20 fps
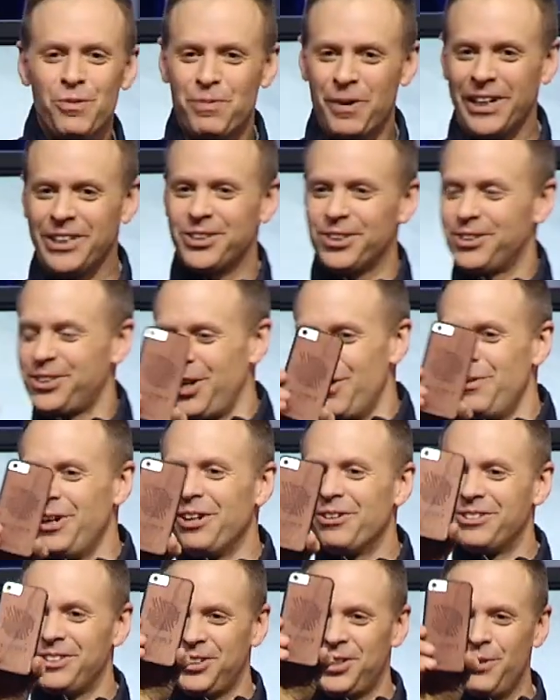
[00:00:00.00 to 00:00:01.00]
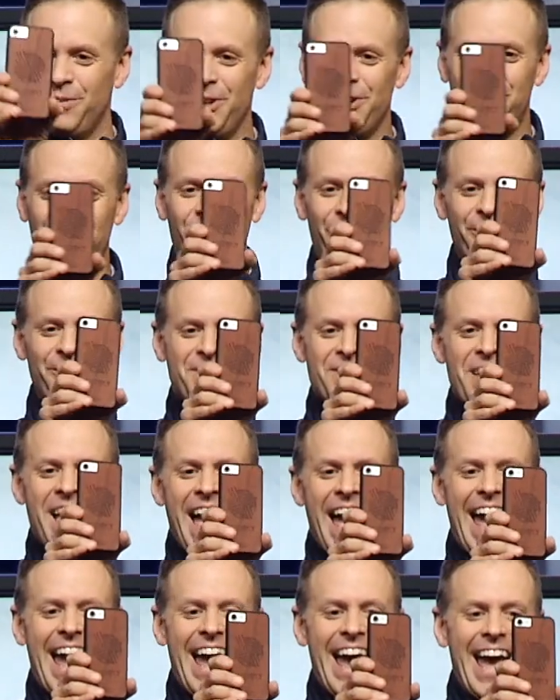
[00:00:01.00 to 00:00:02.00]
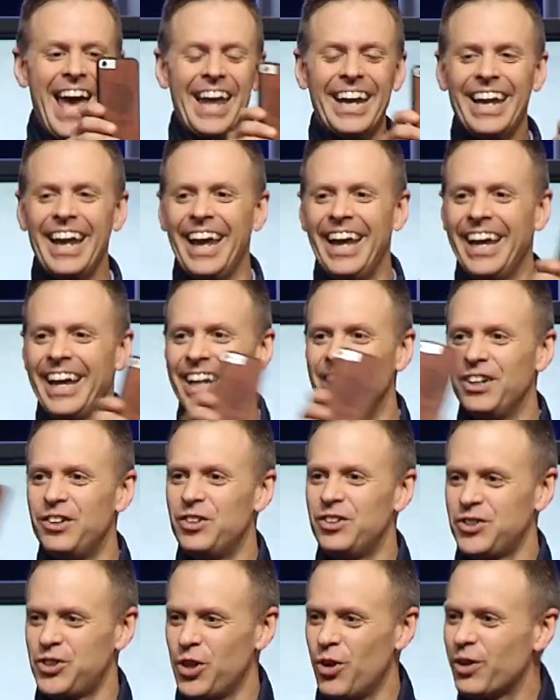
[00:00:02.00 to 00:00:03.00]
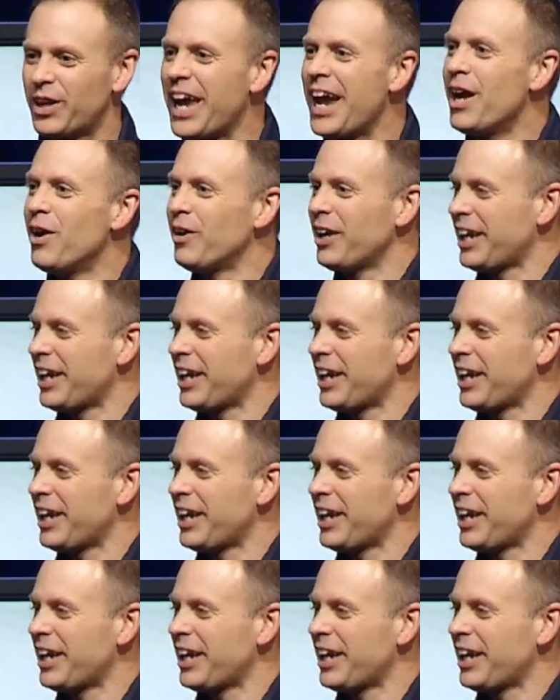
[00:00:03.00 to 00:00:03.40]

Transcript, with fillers: preacher. Show me your show me your phone. And and so cam,